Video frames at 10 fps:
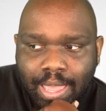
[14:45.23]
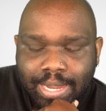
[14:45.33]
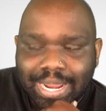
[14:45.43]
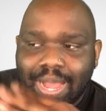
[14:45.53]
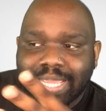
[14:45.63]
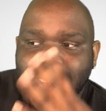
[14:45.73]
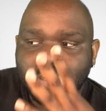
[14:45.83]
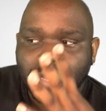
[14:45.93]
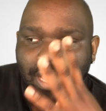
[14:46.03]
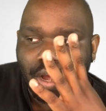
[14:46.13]
Now I
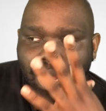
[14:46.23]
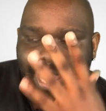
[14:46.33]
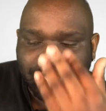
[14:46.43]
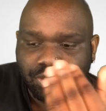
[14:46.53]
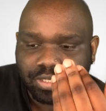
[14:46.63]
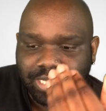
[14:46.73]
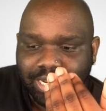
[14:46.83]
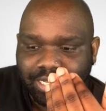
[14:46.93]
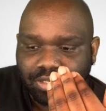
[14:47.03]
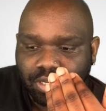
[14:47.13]
get Angel saying
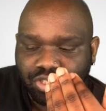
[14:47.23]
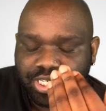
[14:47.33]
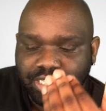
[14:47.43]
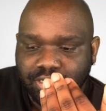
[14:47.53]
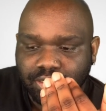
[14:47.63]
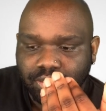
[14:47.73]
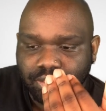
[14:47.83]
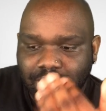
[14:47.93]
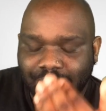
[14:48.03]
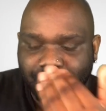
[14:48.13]
that you know she's
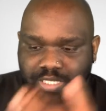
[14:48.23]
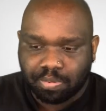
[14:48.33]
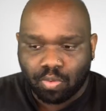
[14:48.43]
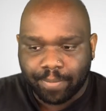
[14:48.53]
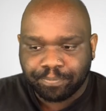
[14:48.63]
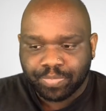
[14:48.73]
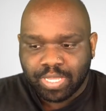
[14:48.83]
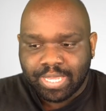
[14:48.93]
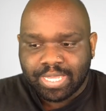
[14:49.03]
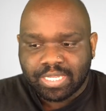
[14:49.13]
at this point
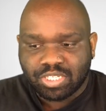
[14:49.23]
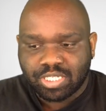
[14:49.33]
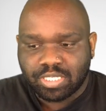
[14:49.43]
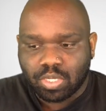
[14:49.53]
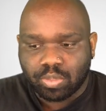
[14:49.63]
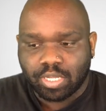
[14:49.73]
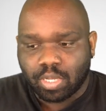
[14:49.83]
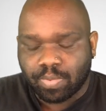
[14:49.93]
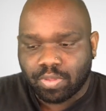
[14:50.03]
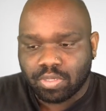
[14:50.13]
she's still
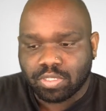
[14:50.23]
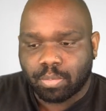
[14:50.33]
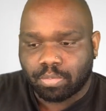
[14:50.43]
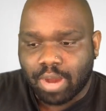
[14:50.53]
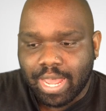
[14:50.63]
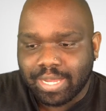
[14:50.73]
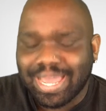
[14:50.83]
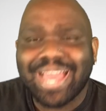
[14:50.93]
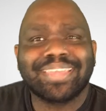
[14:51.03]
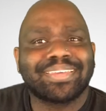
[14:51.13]
dealing with her sobriety.
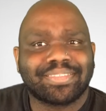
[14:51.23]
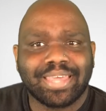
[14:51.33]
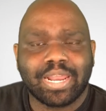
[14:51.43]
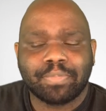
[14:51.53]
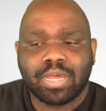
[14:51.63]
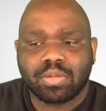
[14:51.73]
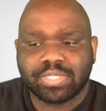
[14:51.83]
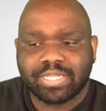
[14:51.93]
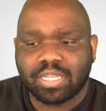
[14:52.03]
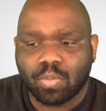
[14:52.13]
I get that. I'm not gonna
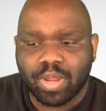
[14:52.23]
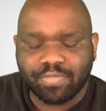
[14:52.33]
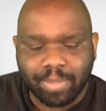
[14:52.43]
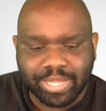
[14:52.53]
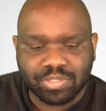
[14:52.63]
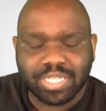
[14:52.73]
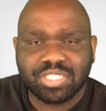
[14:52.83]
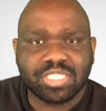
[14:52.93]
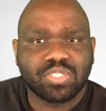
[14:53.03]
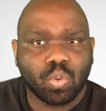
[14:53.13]
take that away from Angel that
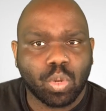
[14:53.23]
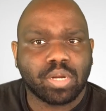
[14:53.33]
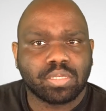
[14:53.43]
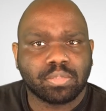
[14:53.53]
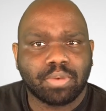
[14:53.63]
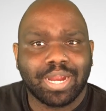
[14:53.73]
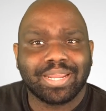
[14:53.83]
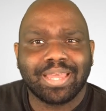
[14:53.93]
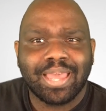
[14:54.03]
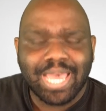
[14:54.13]
she's still working on
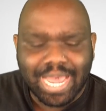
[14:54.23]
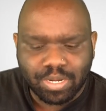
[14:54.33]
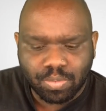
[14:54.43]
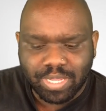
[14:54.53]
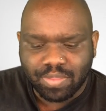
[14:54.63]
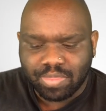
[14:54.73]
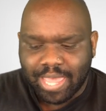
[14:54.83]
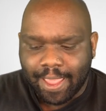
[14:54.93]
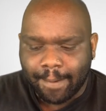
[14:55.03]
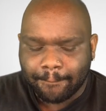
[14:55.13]
sobriety. I do get that.